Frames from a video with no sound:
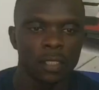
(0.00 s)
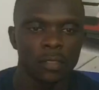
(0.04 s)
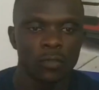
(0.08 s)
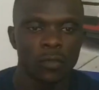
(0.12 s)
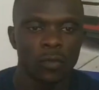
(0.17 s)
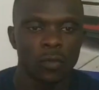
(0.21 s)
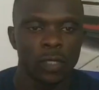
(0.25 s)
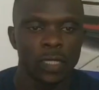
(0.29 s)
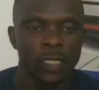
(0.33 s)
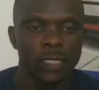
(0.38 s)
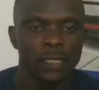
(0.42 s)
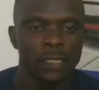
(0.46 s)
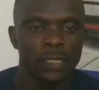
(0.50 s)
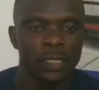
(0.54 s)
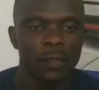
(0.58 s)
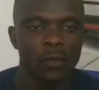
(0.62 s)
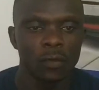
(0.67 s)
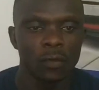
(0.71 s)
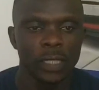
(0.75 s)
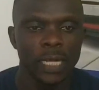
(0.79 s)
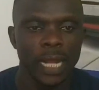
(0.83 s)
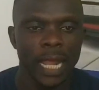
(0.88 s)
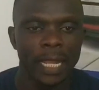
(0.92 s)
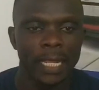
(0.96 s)
So it's
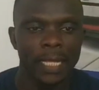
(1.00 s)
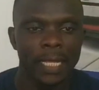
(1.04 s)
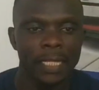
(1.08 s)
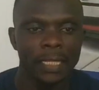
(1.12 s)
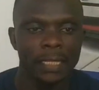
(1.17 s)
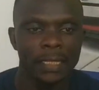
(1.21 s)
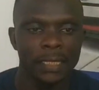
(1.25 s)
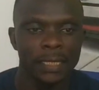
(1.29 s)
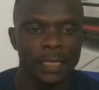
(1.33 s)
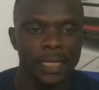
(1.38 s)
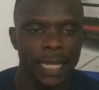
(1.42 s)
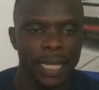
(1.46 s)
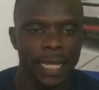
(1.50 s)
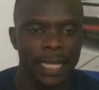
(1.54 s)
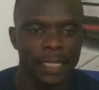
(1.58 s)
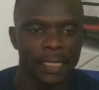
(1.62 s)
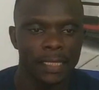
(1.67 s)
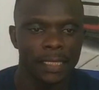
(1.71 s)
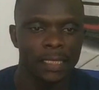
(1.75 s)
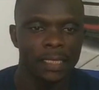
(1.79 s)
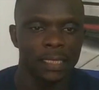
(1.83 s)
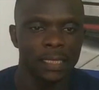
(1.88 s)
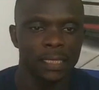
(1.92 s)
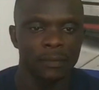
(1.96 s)
Hyundai
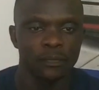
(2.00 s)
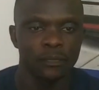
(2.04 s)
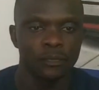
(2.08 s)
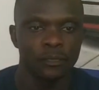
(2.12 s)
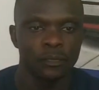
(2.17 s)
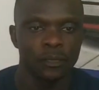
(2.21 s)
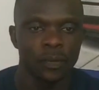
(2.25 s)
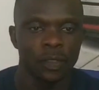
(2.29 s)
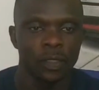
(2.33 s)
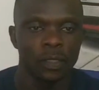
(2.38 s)
Getz.